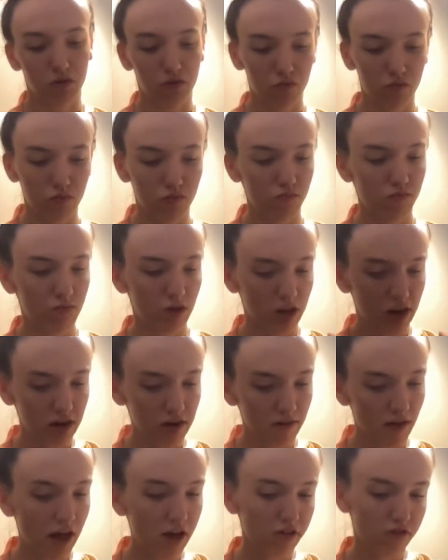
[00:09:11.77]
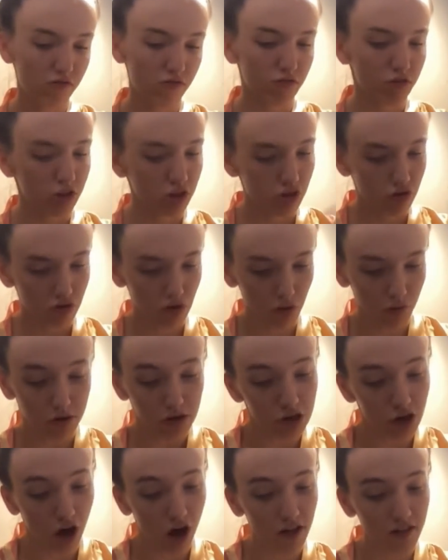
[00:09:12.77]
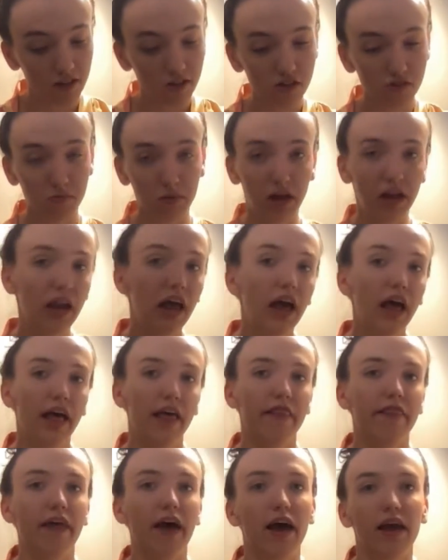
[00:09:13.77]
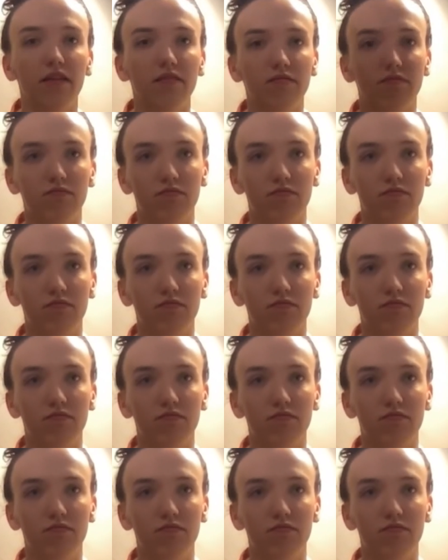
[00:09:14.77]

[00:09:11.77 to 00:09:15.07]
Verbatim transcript: You get out of high school and you go into college, but that